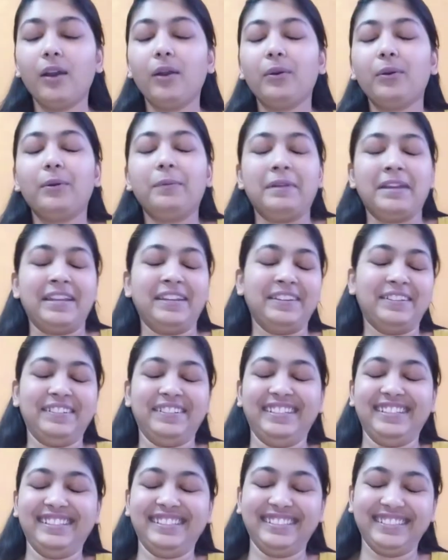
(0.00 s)
Oh my
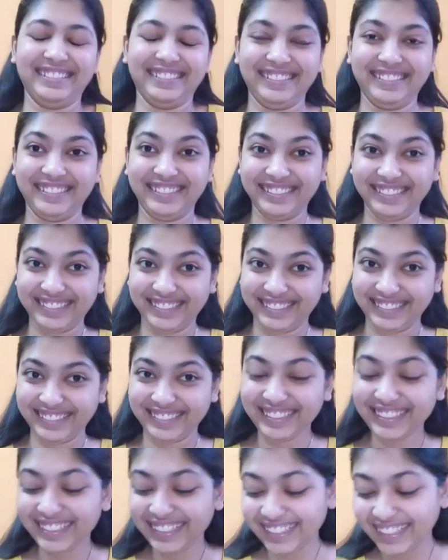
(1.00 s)

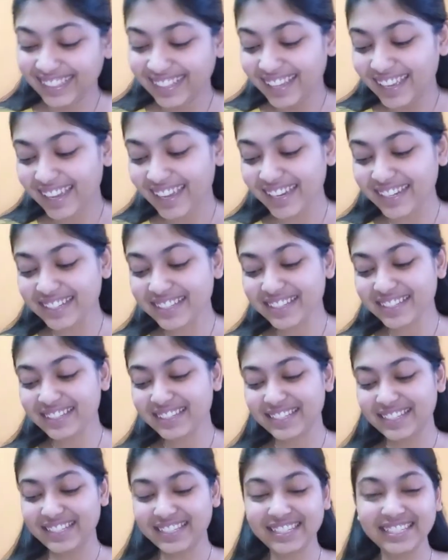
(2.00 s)
god, it
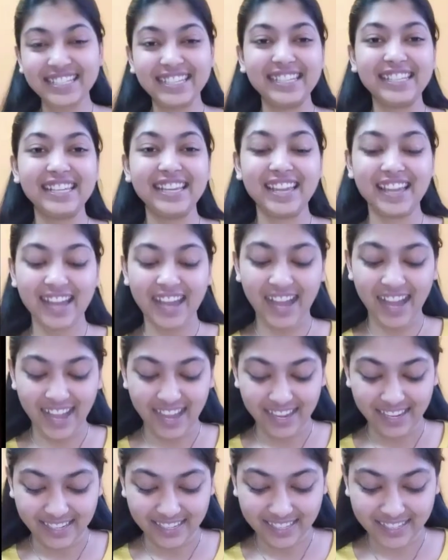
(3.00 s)
is Stealing
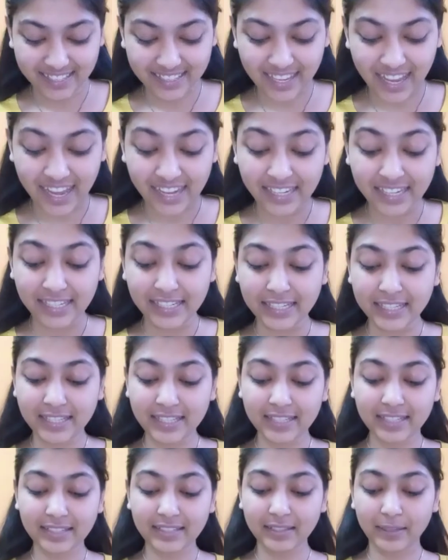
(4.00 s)
Iris, and it
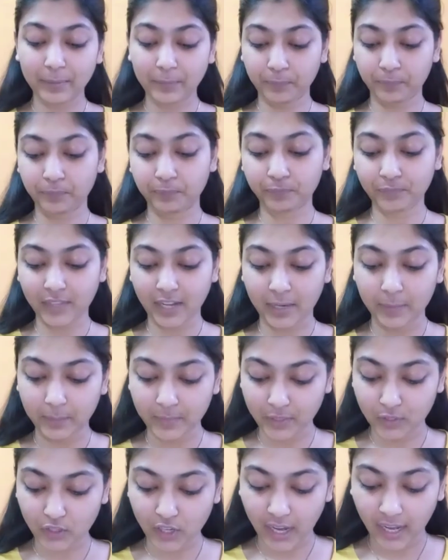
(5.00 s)
is let
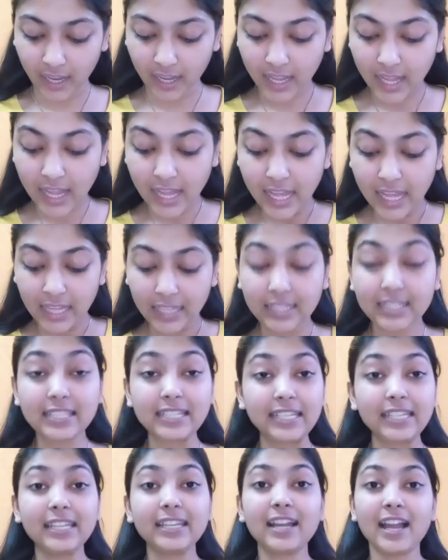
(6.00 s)
me check.
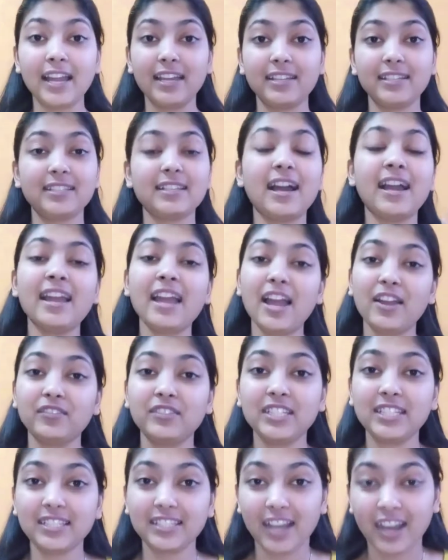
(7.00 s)
Stealing Iris, I
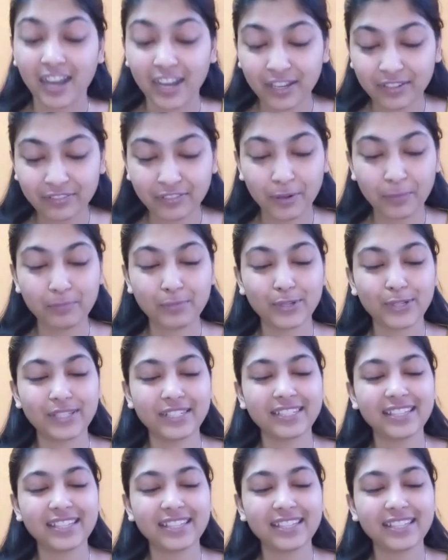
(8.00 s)
have this arc from Book